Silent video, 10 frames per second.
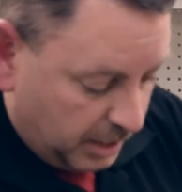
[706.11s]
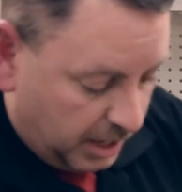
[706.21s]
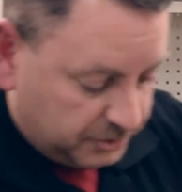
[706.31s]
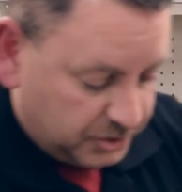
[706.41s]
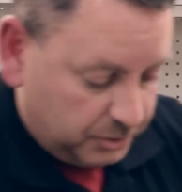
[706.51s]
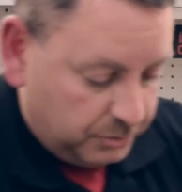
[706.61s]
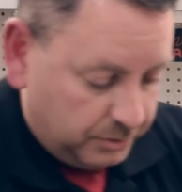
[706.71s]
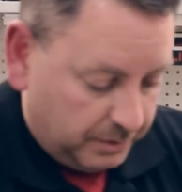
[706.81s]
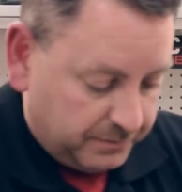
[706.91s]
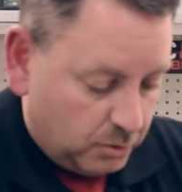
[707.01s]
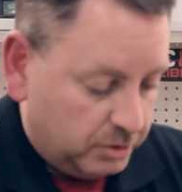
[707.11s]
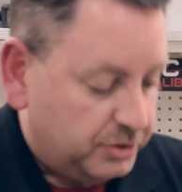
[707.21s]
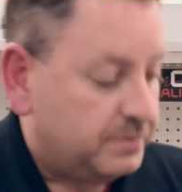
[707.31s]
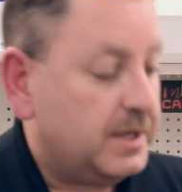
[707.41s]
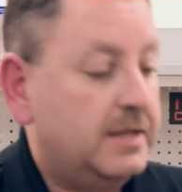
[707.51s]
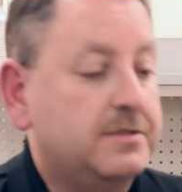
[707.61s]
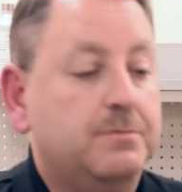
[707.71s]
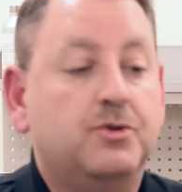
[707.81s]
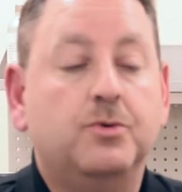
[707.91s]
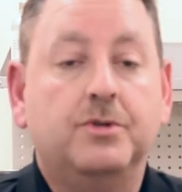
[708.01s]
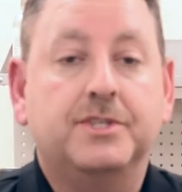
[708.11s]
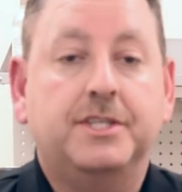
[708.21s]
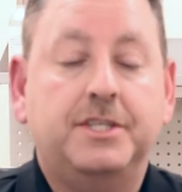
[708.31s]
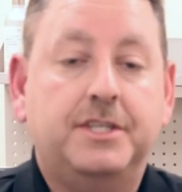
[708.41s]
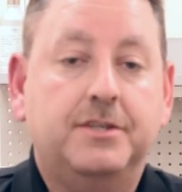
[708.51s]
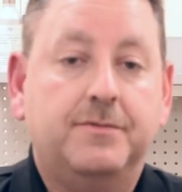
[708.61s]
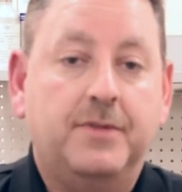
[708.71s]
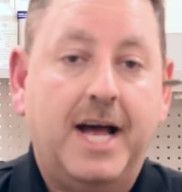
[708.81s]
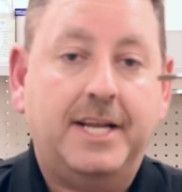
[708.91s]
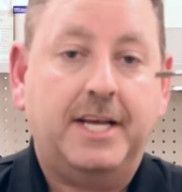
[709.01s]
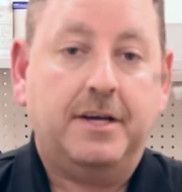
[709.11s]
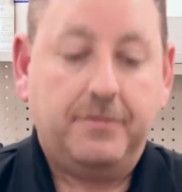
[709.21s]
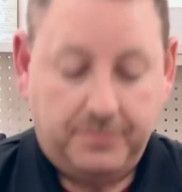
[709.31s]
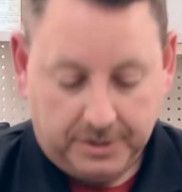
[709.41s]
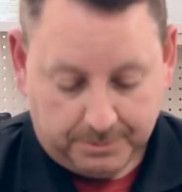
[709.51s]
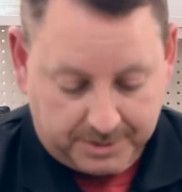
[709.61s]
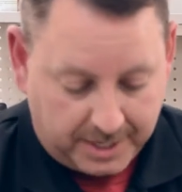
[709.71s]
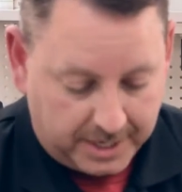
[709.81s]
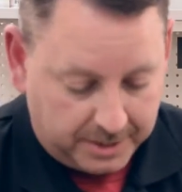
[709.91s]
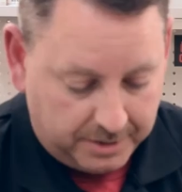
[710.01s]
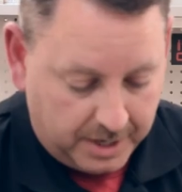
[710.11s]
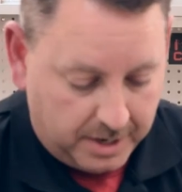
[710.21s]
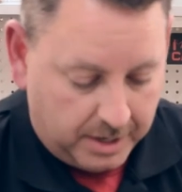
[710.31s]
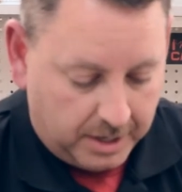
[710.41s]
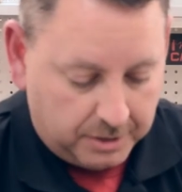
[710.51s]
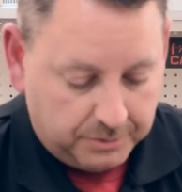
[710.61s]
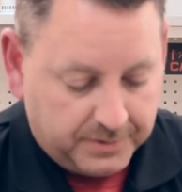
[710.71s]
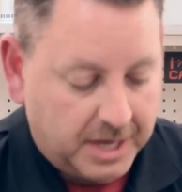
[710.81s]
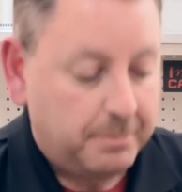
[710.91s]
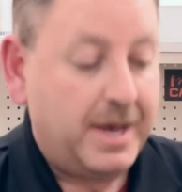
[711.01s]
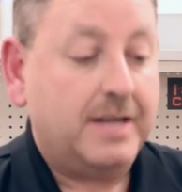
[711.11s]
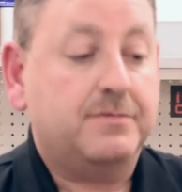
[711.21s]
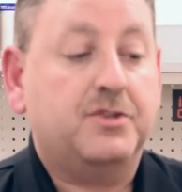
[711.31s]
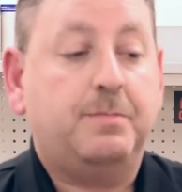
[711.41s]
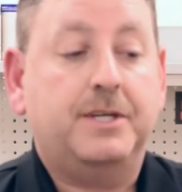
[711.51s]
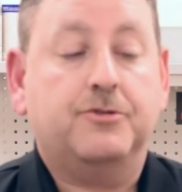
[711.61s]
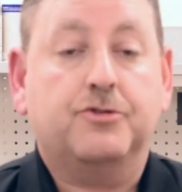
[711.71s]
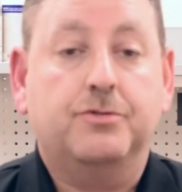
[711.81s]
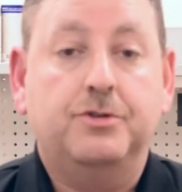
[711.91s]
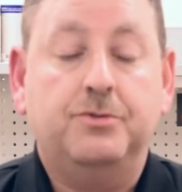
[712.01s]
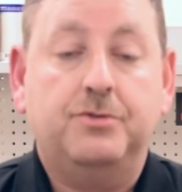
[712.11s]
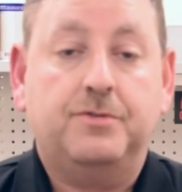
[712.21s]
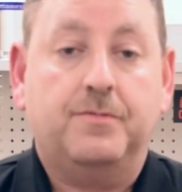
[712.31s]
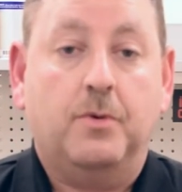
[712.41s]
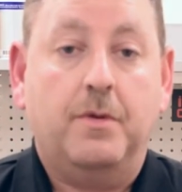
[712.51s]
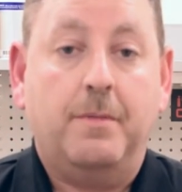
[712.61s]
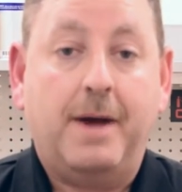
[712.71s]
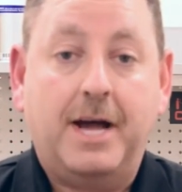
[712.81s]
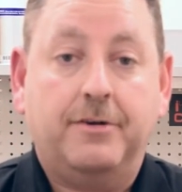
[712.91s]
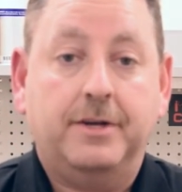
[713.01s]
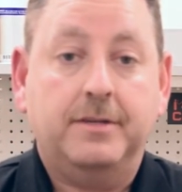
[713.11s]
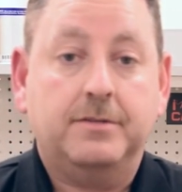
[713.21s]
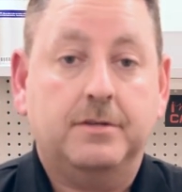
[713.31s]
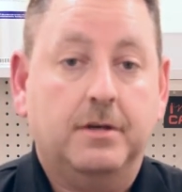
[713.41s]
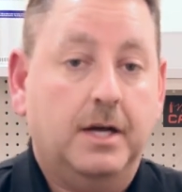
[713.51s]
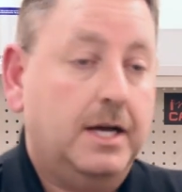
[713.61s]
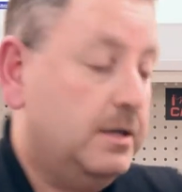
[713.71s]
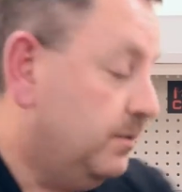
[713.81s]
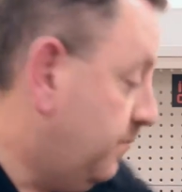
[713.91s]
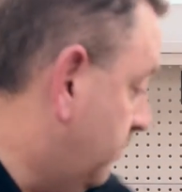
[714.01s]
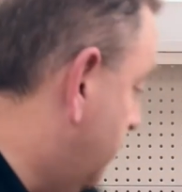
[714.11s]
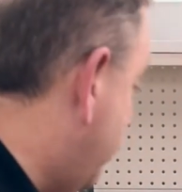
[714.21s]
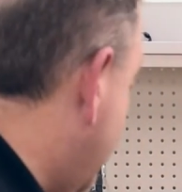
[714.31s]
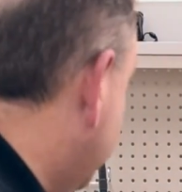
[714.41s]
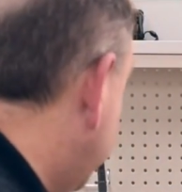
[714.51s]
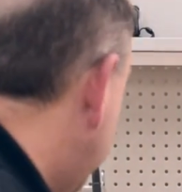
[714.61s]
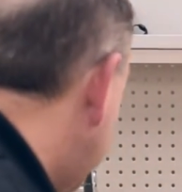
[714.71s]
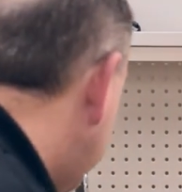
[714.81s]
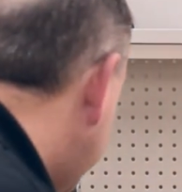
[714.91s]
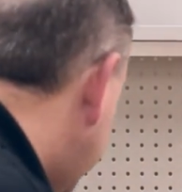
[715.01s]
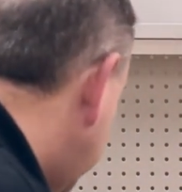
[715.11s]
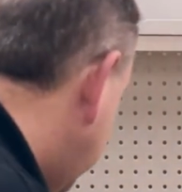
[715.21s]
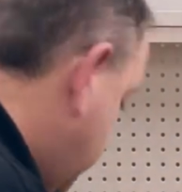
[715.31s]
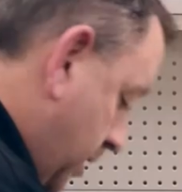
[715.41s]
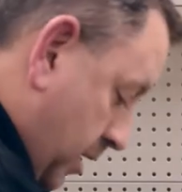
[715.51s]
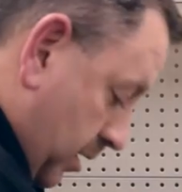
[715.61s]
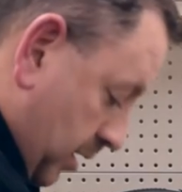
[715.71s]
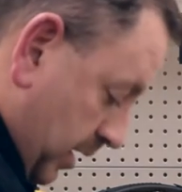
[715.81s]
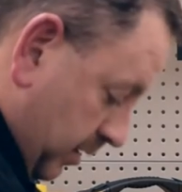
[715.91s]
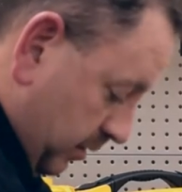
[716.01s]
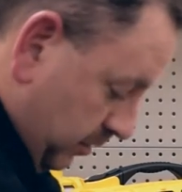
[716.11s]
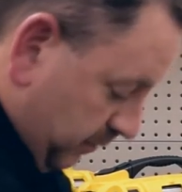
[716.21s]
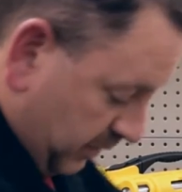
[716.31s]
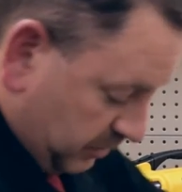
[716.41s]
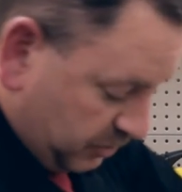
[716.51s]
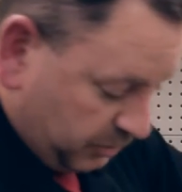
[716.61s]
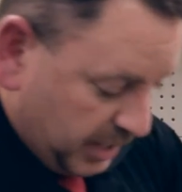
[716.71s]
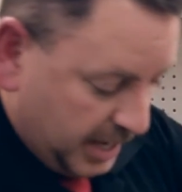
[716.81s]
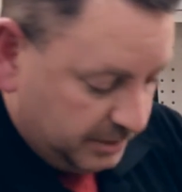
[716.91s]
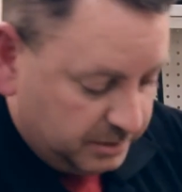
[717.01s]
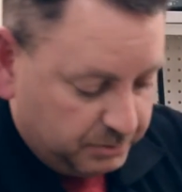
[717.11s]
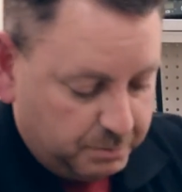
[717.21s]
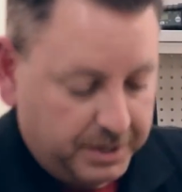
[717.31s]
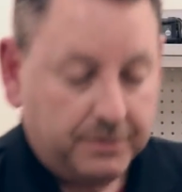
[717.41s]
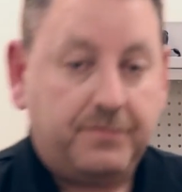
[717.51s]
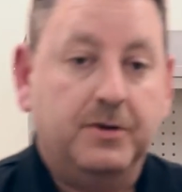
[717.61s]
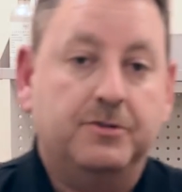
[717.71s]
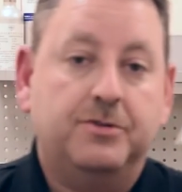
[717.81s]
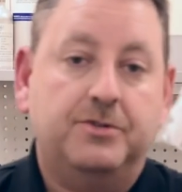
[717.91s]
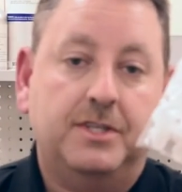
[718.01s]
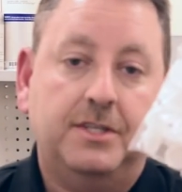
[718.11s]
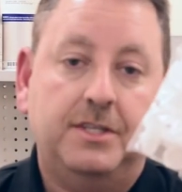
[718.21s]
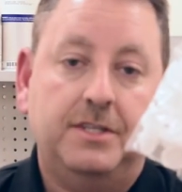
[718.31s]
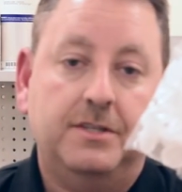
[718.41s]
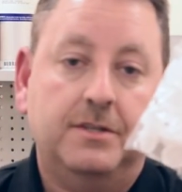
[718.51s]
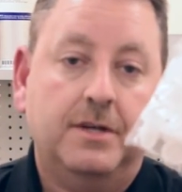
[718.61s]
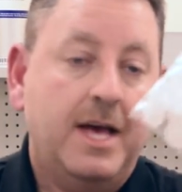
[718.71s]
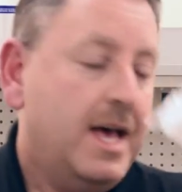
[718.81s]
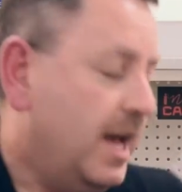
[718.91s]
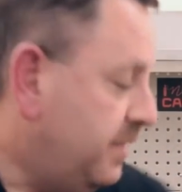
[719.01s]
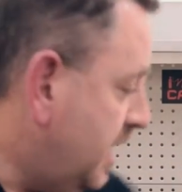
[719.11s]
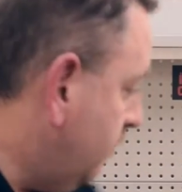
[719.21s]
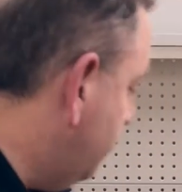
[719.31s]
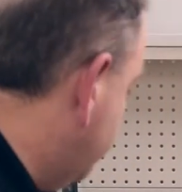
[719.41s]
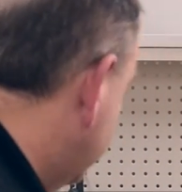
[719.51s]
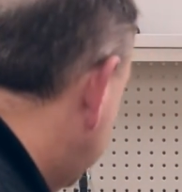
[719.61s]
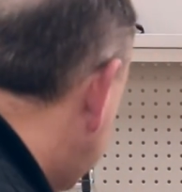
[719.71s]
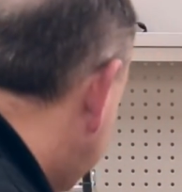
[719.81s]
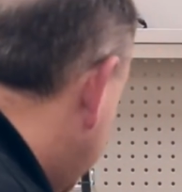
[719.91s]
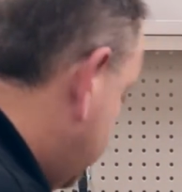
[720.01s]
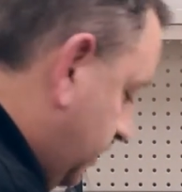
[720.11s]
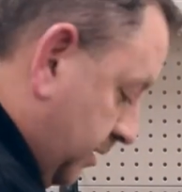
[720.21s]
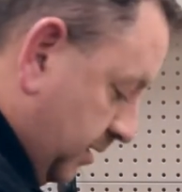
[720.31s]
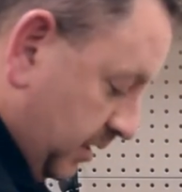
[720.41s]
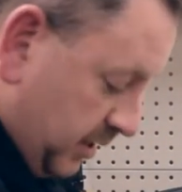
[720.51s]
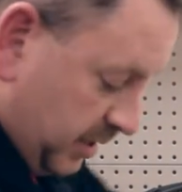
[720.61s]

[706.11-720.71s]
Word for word: Also, of course, you've got some tools in here, a flathead, a Phillips head. Uh, you've got a bag of spare screws for the batteries uh, for the back of the AreaRAE. Uh, you've also got some spare filters in here. And then I was really surprised to see